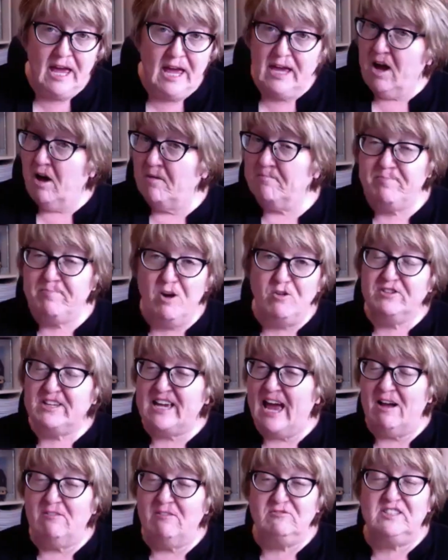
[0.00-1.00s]
On both
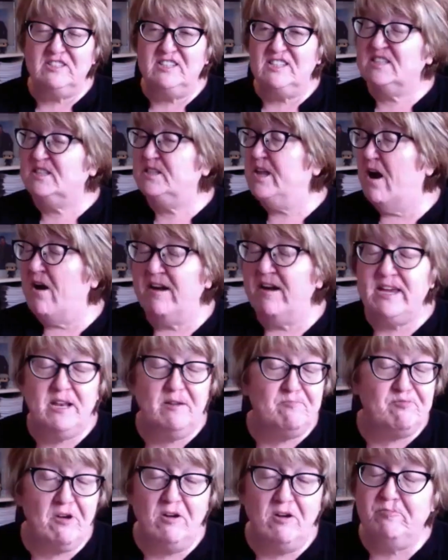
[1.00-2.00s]
counts, it's not
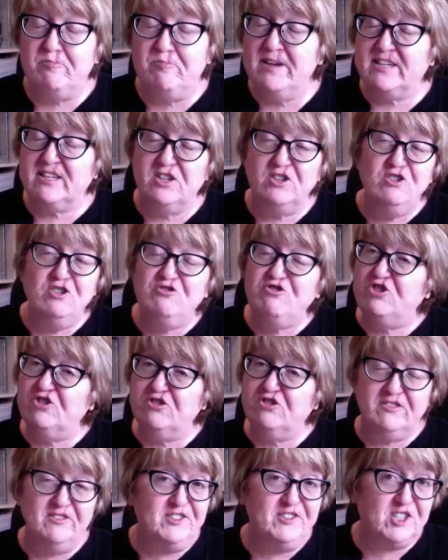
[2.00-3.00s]
inappropriate, and you
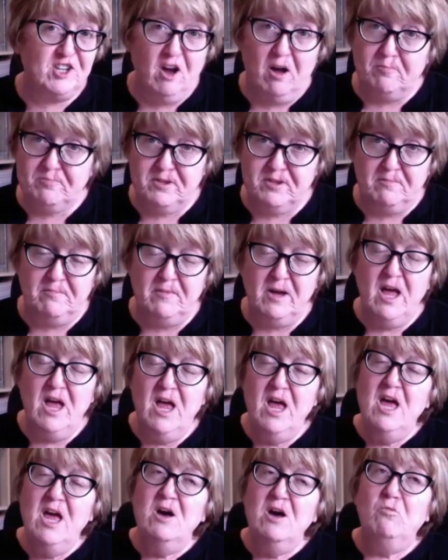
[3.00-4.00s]
shouldn't stop them.
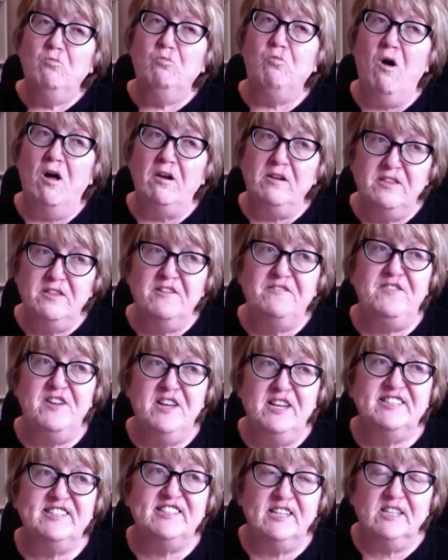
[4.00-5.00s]
One of the
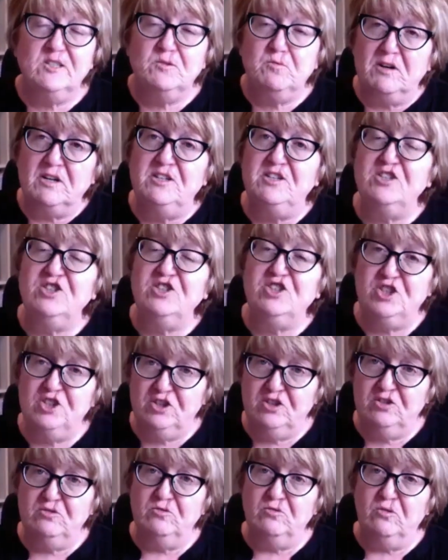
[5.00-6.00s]
first things we're going to
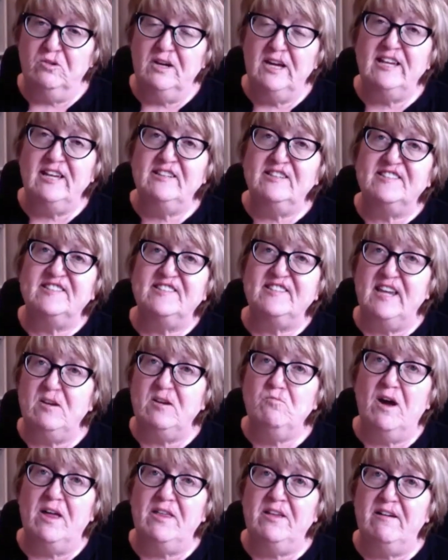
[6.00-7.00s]
do is see
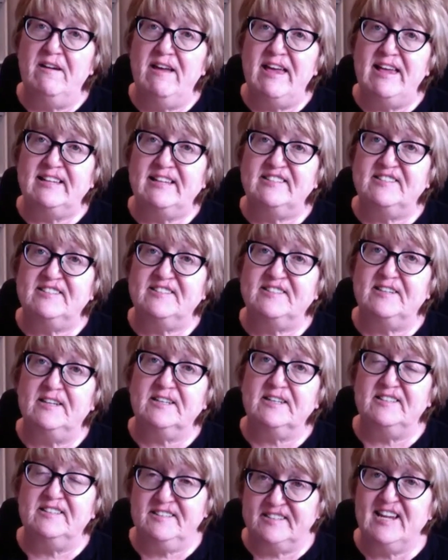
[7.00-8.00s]
whether it's
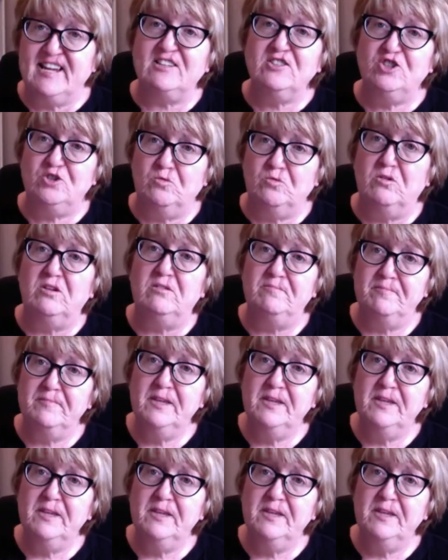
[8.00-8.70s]
consensual.